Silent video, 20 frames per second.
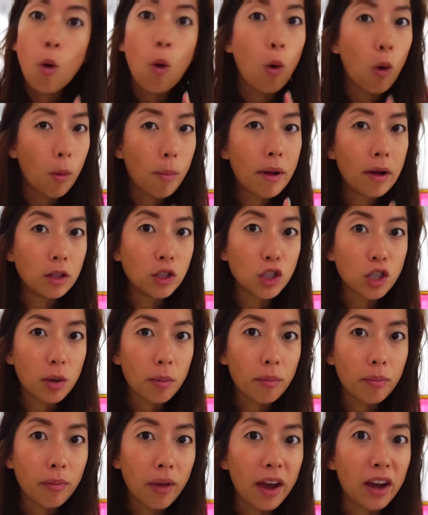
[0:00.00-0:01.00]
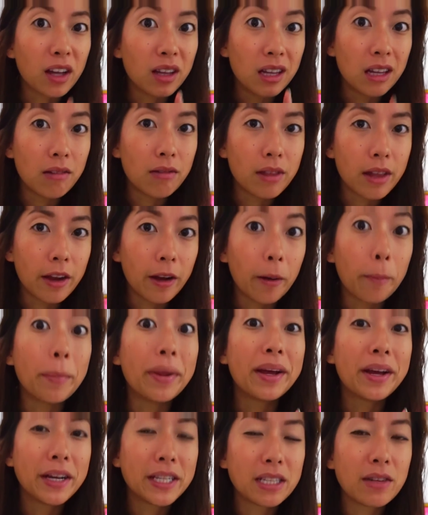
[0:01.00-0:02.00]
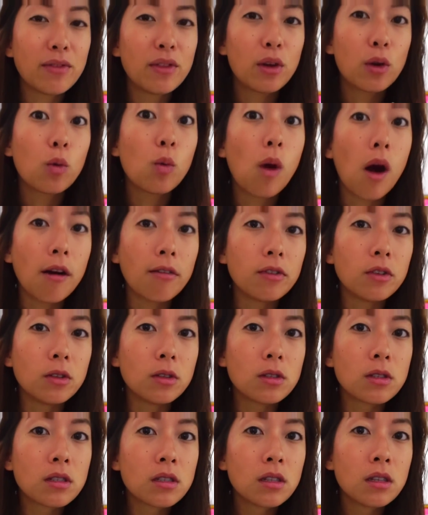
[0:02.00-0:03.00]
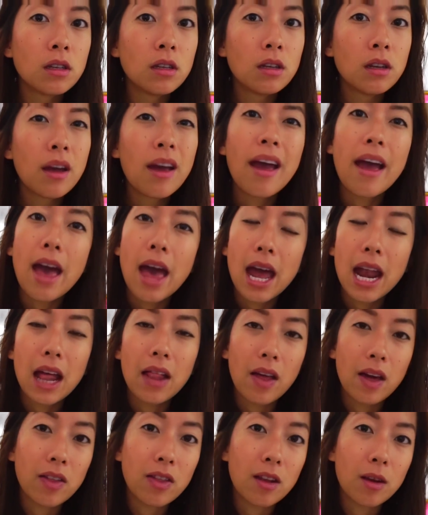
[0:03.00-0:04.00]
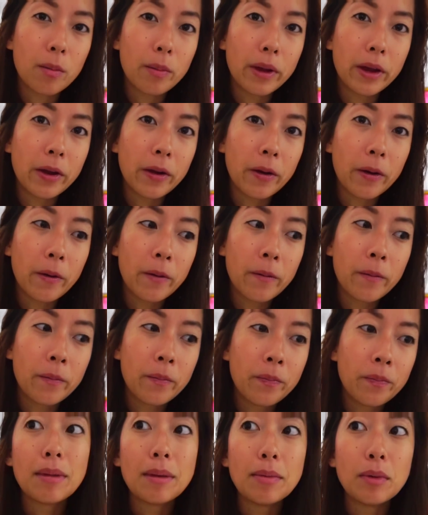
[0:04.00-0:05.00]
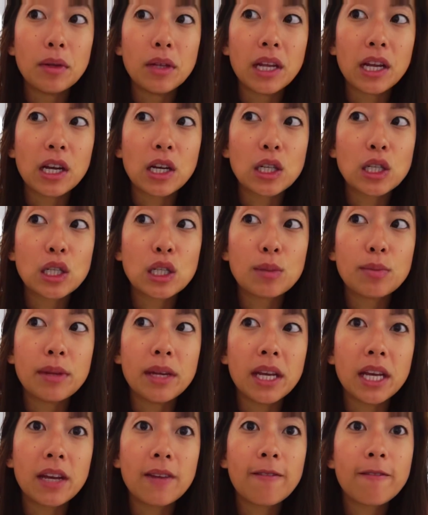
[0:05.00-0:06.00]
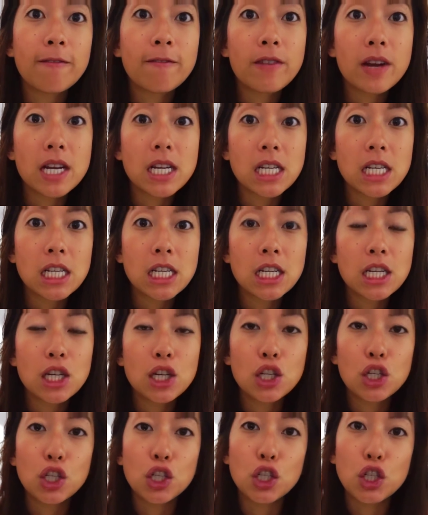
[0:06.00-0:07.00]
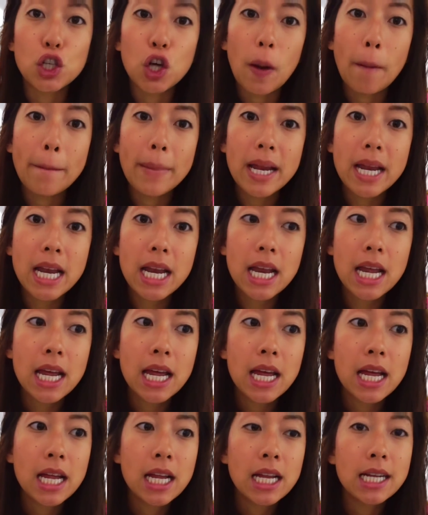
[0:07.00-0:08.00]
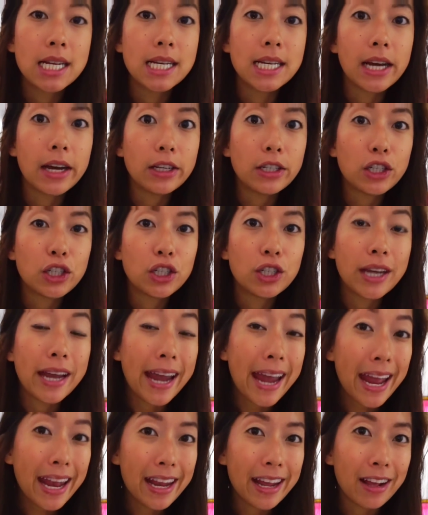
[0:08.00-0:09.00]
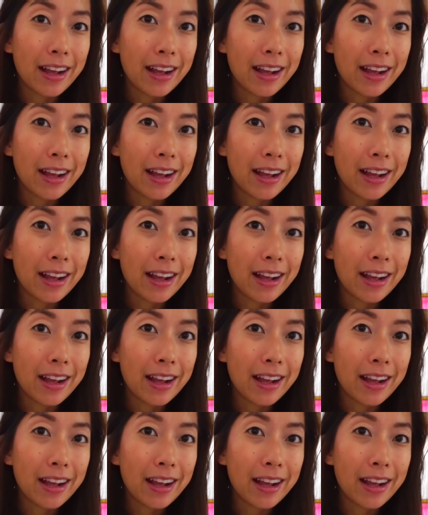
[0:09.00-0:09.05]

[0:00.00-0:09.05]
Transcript: Or Belgium. I could live there because of their waffles, and I like their beer. People there speak French, German, Dutch, and